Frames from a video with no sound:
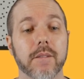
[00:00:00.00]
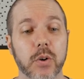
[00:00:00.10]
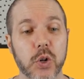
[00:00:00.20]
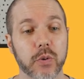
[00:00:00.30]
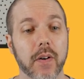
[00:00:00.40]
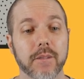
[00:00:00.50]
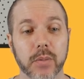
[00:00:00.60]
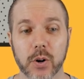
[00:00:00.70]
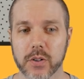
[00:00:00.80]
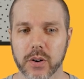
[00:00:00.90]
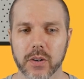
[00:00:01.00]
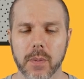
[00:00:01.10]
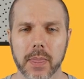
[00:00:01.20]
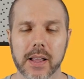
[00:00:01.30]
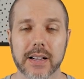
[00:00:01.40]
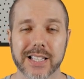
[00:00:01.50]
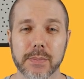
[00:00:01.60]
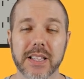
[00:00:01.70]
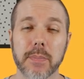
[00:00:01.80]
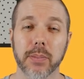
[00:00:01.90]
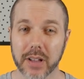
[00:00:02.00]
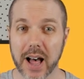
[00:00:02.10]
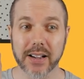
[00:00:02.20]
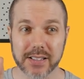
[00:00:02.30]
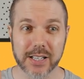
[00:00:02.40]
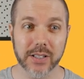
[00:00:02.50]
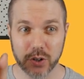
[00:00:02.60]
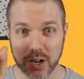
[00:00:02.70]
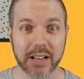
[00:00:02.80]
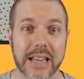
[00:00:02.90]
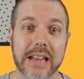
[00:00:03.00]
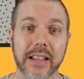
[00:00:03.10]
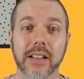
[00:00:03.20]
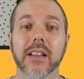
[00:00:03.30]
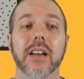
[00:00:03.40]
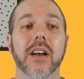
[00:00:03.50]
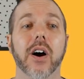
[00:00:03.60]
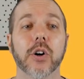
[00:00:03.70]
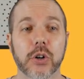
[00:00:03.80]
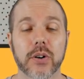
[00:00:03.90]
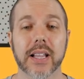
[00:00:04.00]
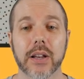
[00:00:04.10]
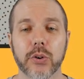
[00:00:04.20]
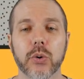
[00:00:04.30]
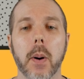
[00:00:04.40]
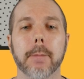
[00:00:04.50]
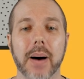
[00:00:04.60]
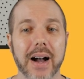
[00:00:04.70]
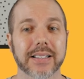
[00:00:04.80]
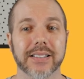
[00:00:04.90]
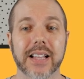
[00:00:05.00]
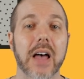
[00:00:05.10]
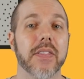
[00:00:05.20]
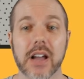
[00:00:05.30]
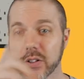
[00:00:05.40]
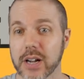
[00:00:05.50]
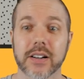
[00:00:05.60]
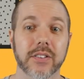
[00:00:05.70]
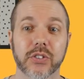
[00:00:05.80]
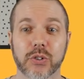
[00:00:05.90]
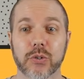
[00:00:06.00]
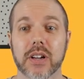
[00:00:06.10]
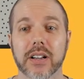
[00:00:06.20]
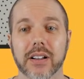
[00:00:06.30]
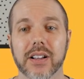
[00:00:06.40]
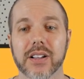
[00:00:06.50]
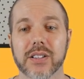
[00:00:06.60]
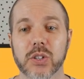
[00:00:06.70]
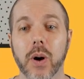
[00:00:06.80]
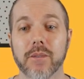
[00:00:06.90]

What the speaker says: further and further, some of the blocks here that you're not eating are turning into boxes at the other end of the screen. So